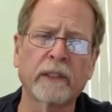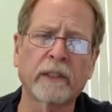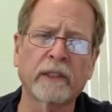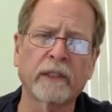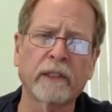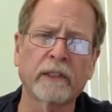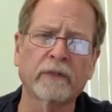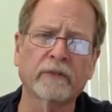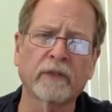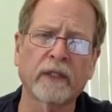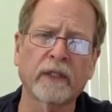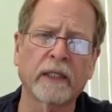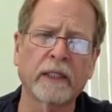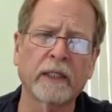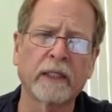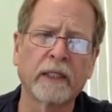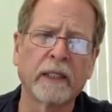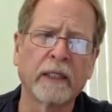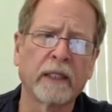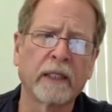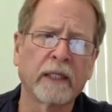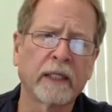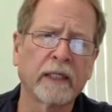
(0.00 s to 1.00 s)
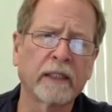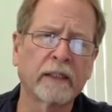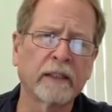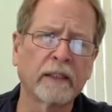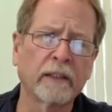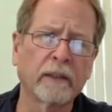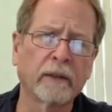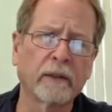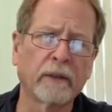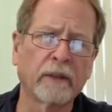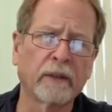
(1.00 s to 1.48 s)
as
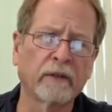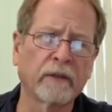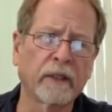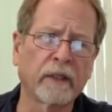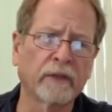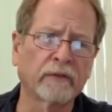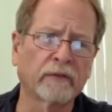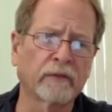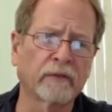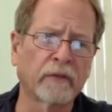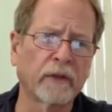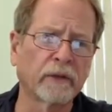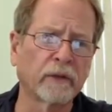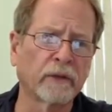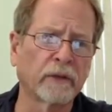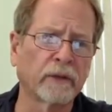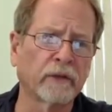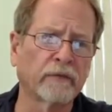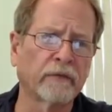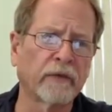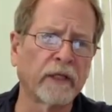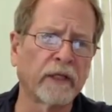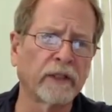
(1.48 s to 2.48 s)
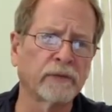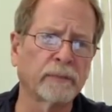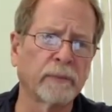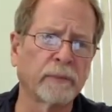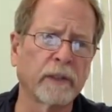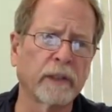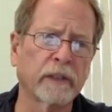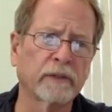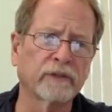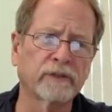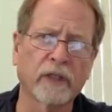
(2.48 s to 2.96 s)
a friend on your
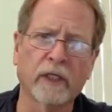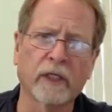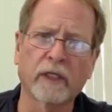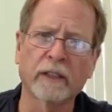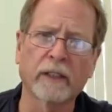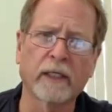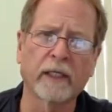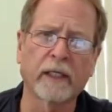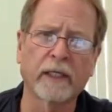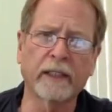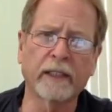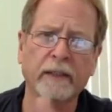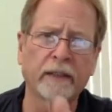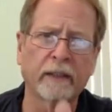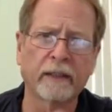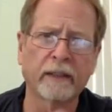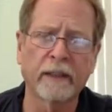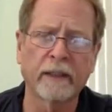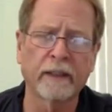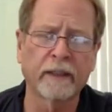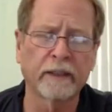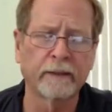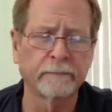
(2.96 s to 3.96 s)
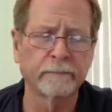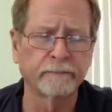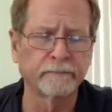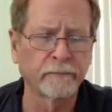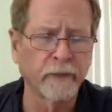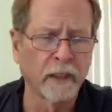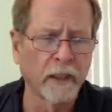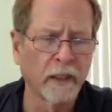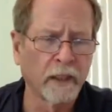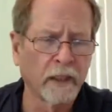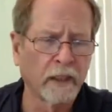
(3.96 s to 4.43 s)
Facebook, John
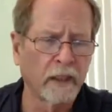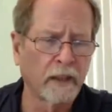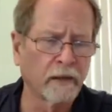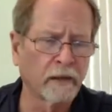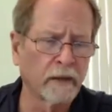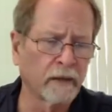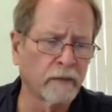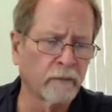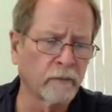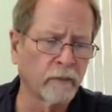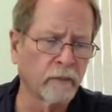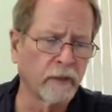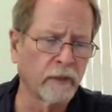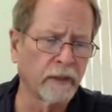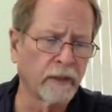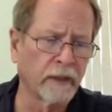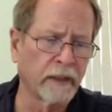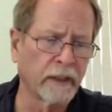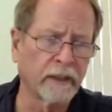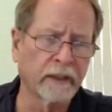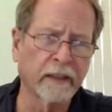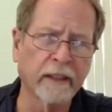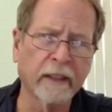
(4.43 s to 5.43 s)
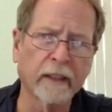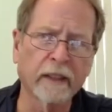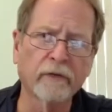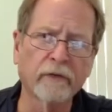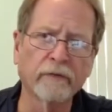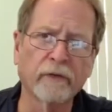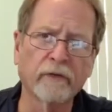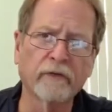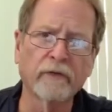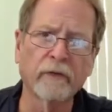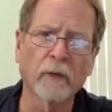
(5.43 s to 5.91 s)
Hott. In
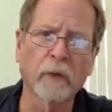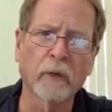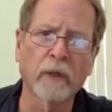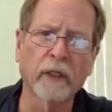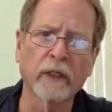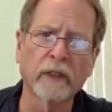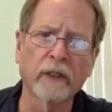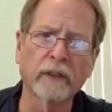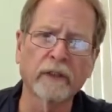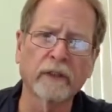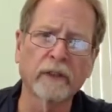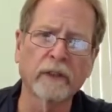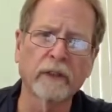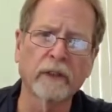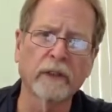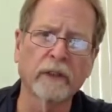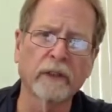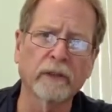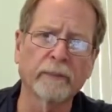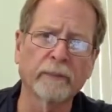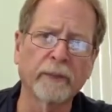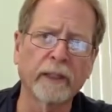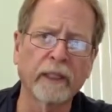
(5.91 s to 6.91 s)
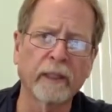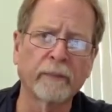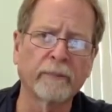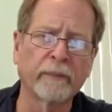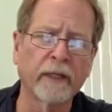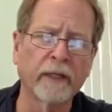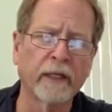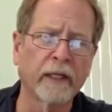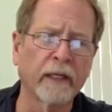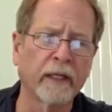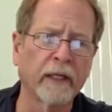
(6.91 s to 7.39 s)
Caryville, Florida, you can look me up
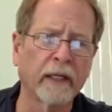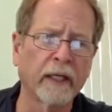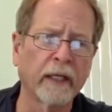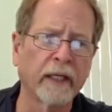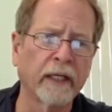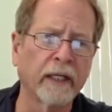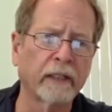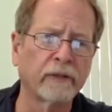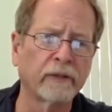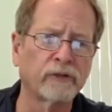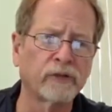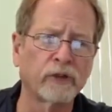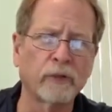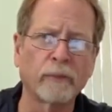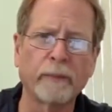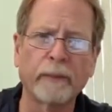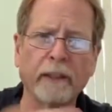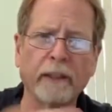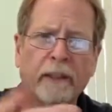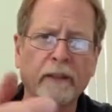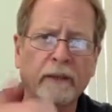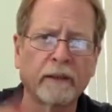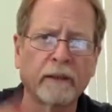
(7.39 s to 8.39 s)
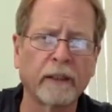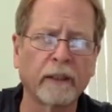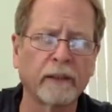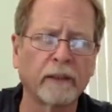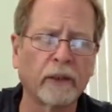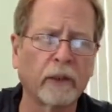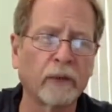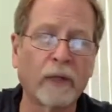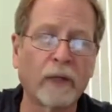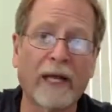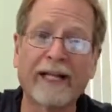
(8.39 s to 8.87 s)
there and shoot me a
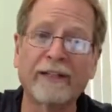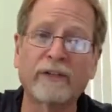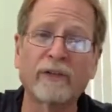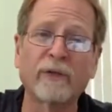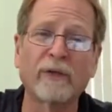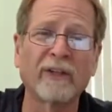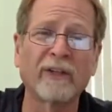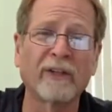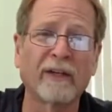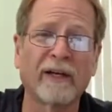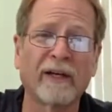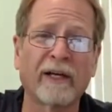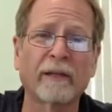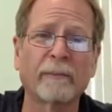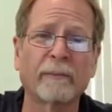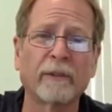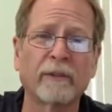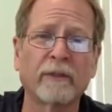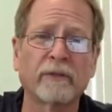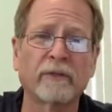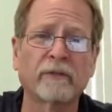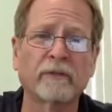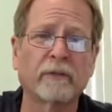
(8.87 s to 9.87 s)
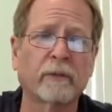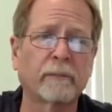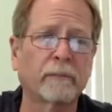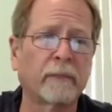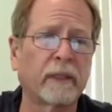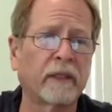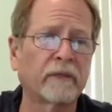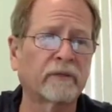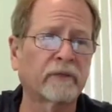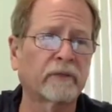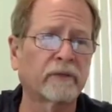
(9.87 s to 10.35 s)
note. I do a lot of business on
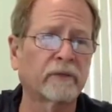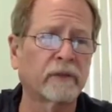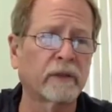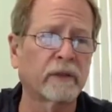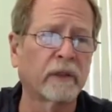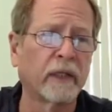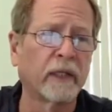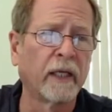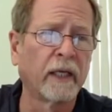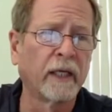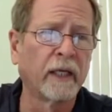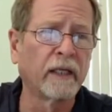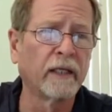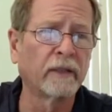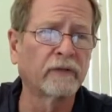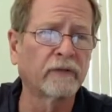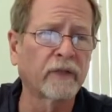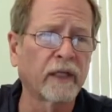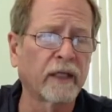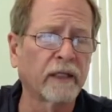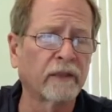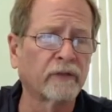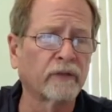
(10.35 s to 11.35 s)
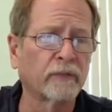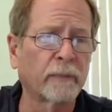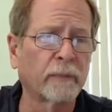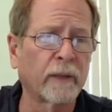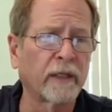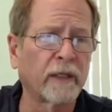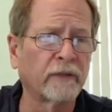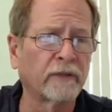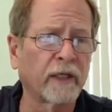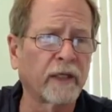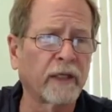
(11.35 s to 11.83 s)
Messenger. It's kind of
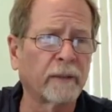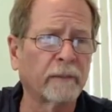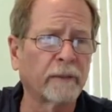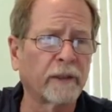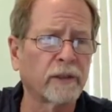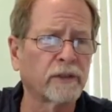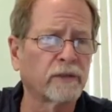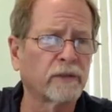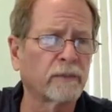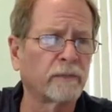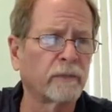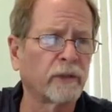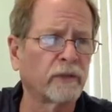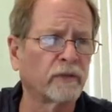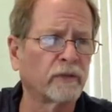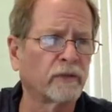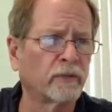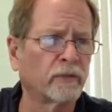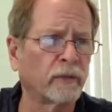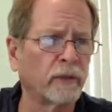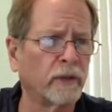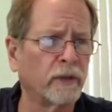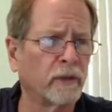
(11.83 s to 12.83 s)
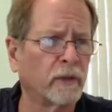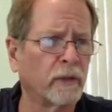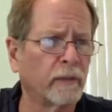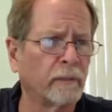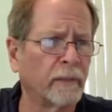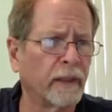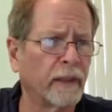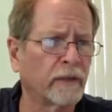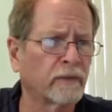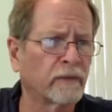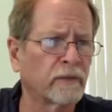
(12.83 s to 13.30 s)
surprising how much business we do on
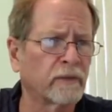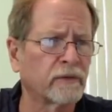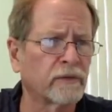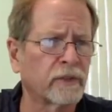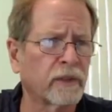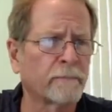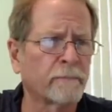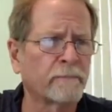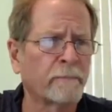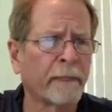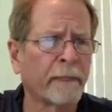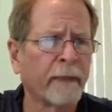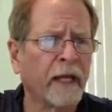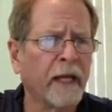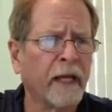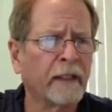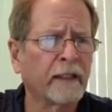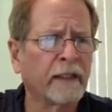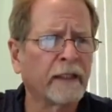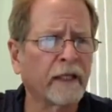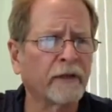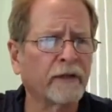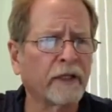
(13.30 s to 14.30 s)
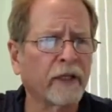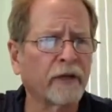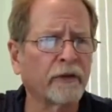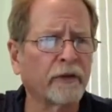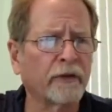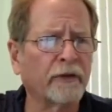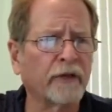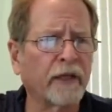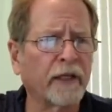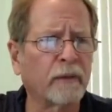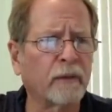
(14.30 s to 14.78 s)
Messenger. Now, the other
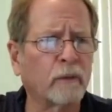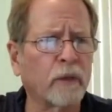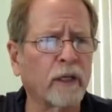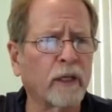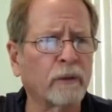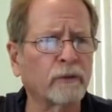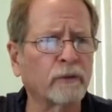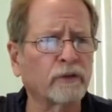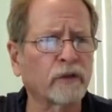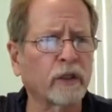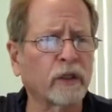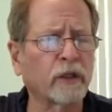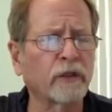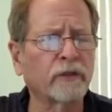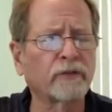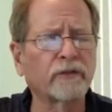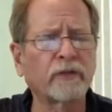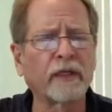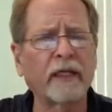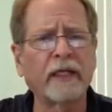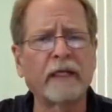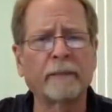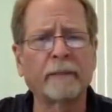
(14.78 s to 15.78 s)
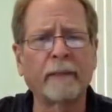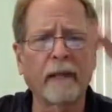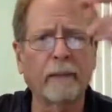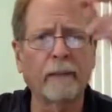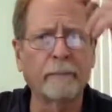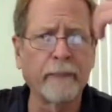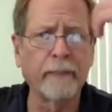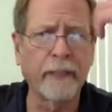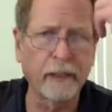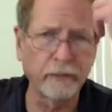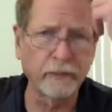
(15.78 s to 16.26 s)
thing, what I was starting to say
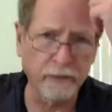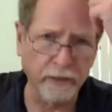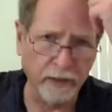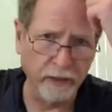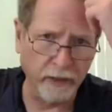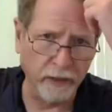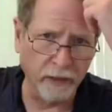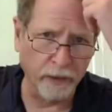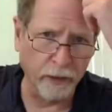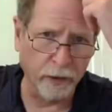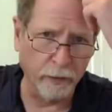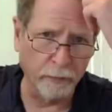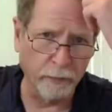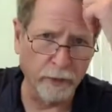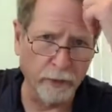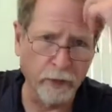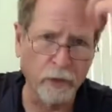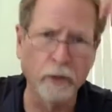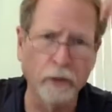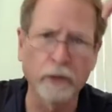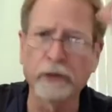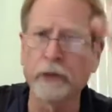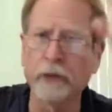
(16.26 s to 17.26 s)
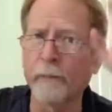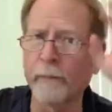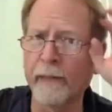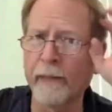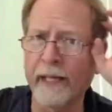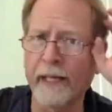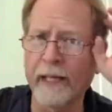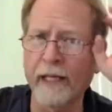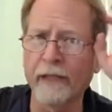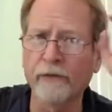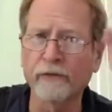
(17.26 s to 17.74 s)
about mounting a GoPro on your
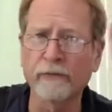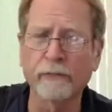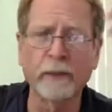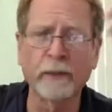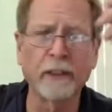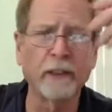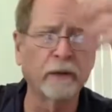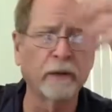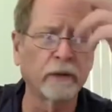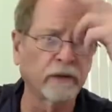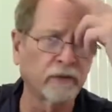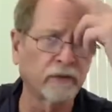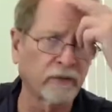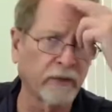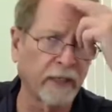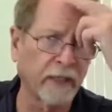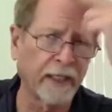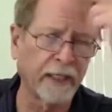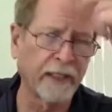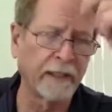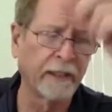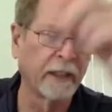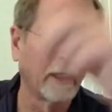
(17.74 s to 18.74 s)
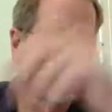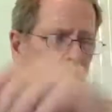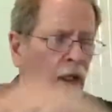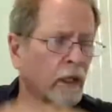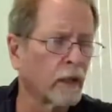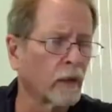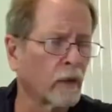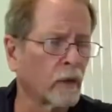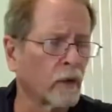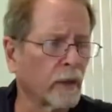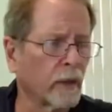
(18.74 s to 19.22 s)
mask, be it on the side
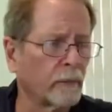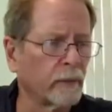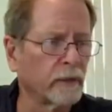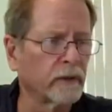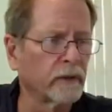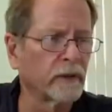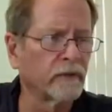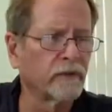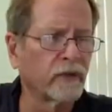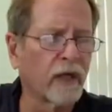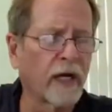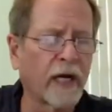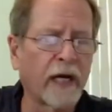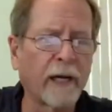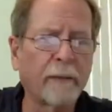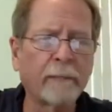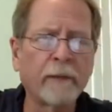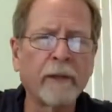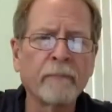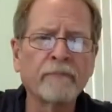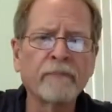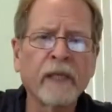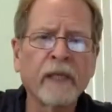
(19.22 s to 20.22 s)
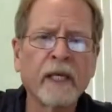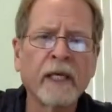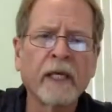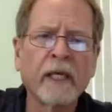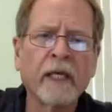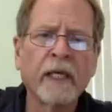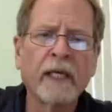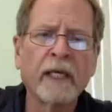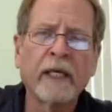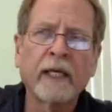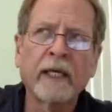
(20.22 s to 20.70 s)
or up on the top,
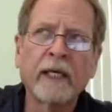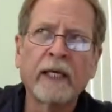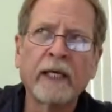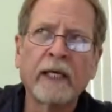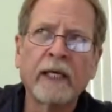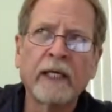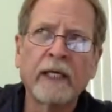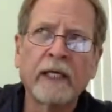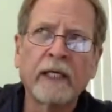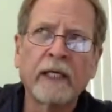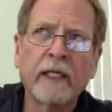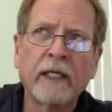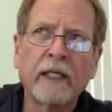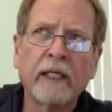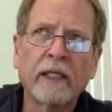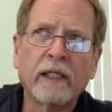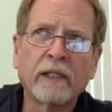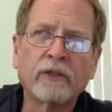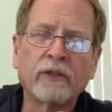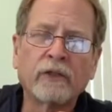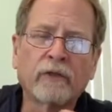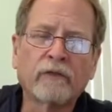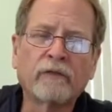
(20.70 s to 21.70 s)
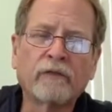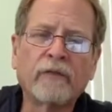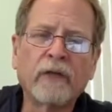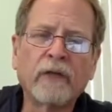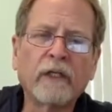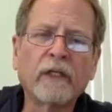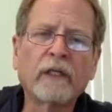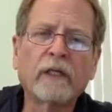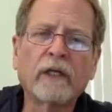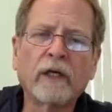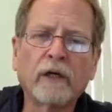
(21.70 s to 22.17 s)
your
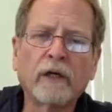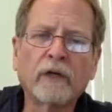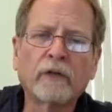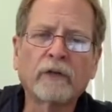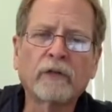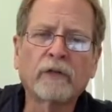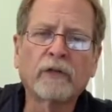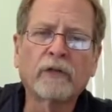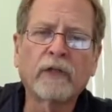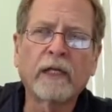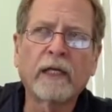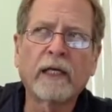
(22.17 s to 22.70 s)
videos,